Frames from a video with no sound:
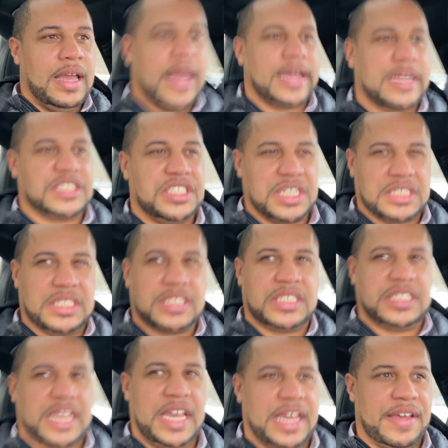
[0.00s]
just to
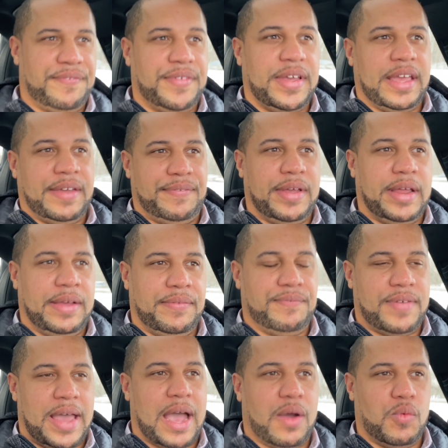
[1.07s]
see if it in
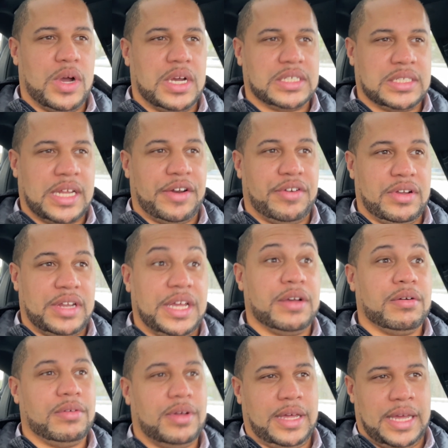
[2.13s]
fact was letter and
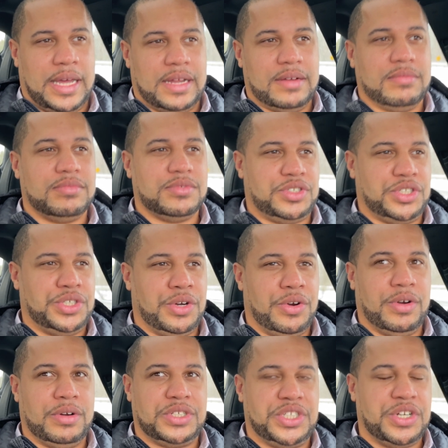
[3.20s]
legal, and
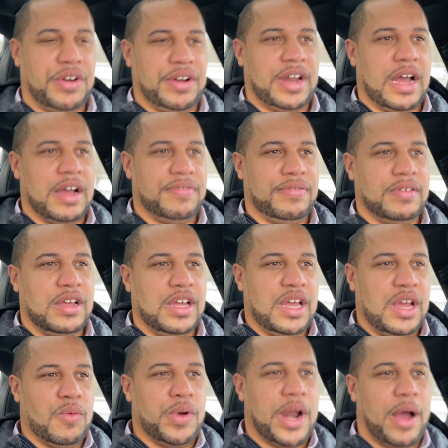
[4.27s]
sure enough,
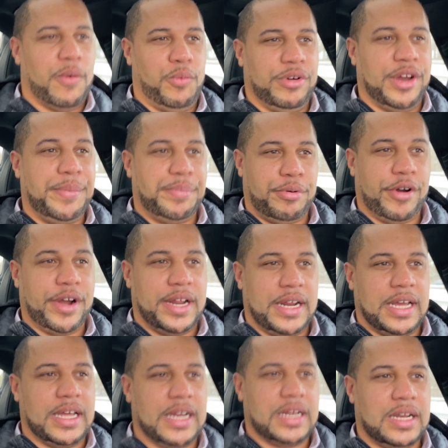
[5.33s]
when I reprinted
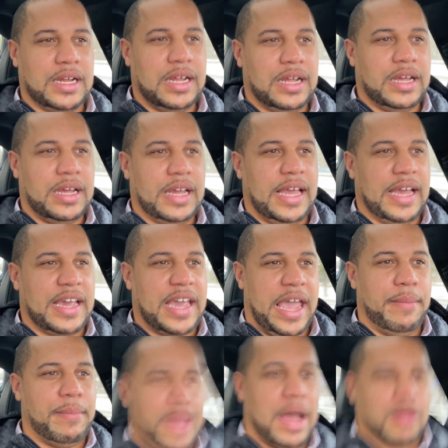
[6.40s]
it, it
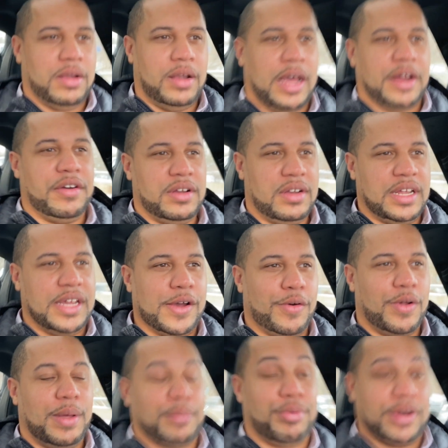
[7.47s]
came out letter and
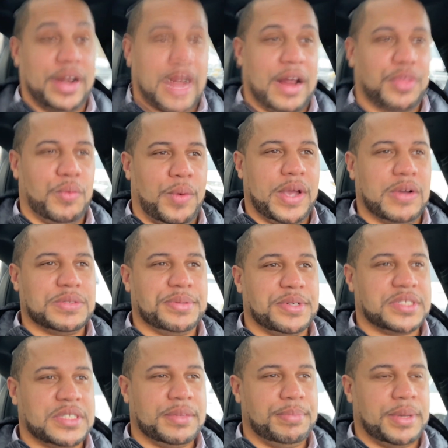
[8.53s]
legal. It printed out the way it was
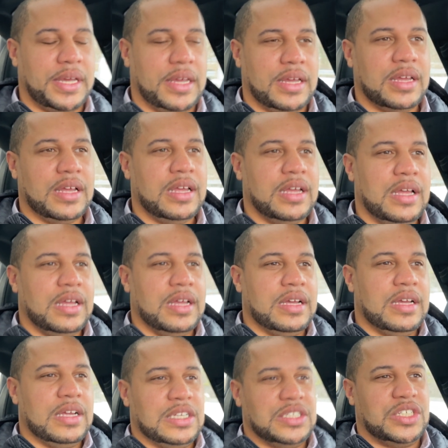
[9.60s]
supposed to be.
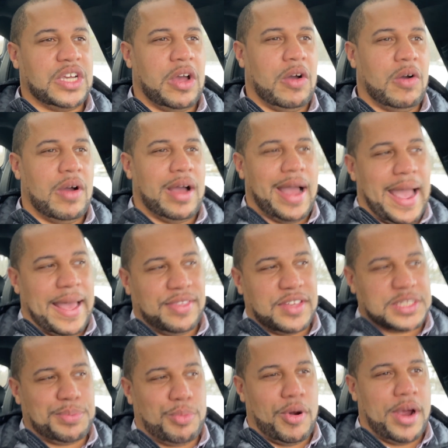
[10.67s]
So at
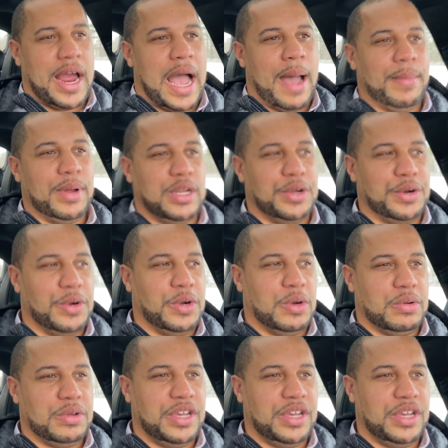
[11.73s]
this point, I'm a little